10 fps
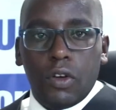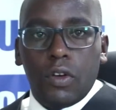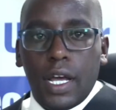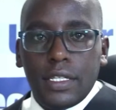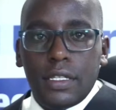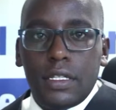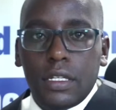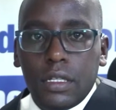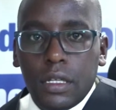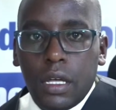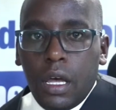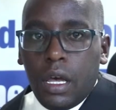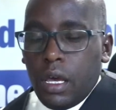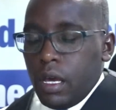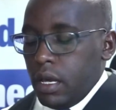on ICT
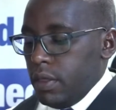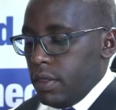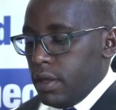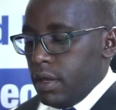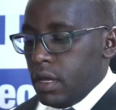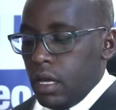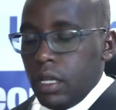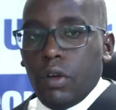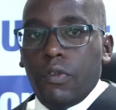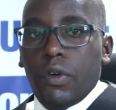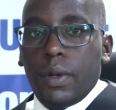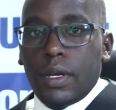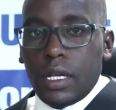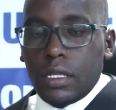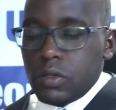in the area of human
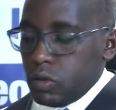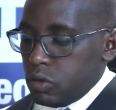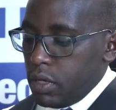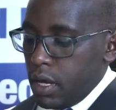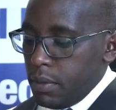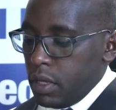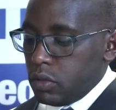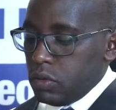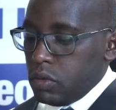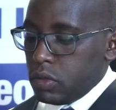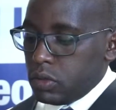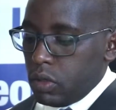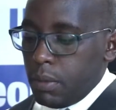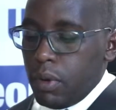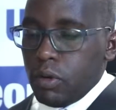rights. So today I'm here to talk
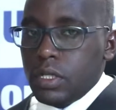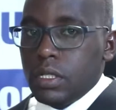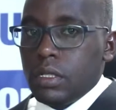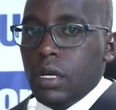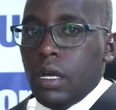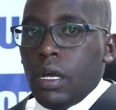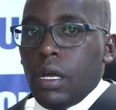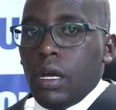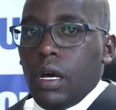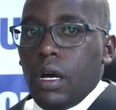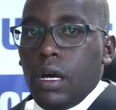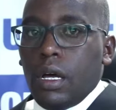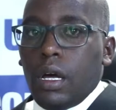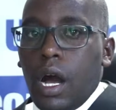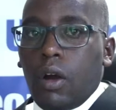about
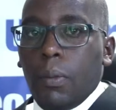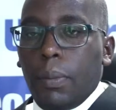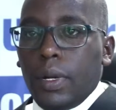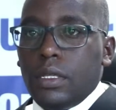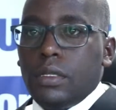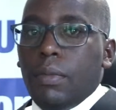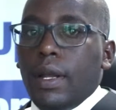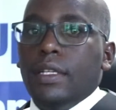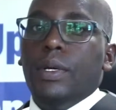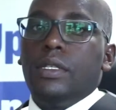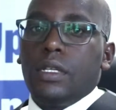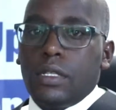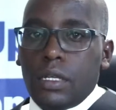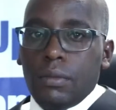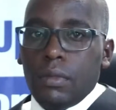a complex management
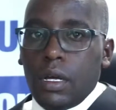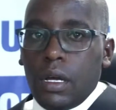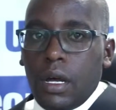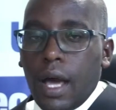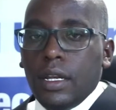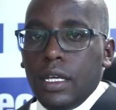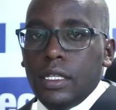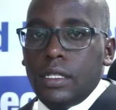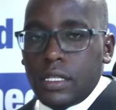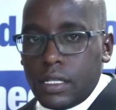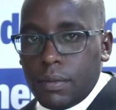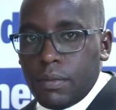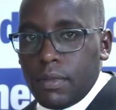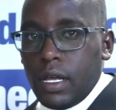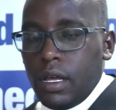system, an e-system,
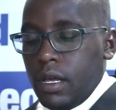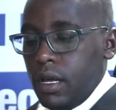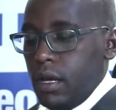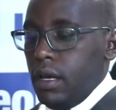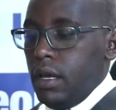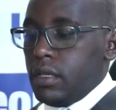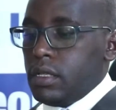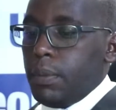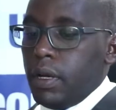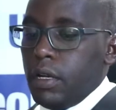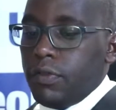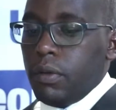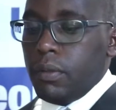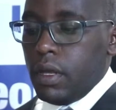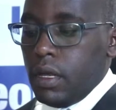separate from
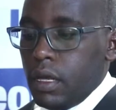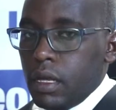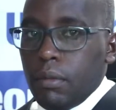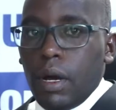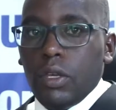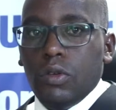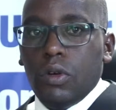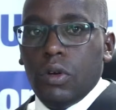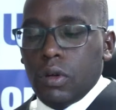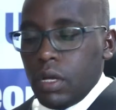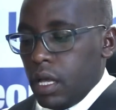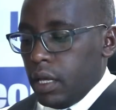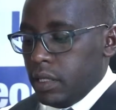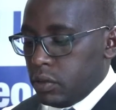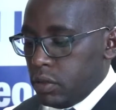the manual
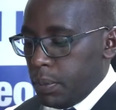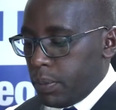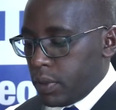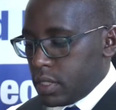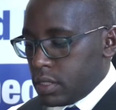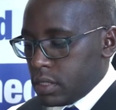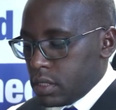day-to-day processes.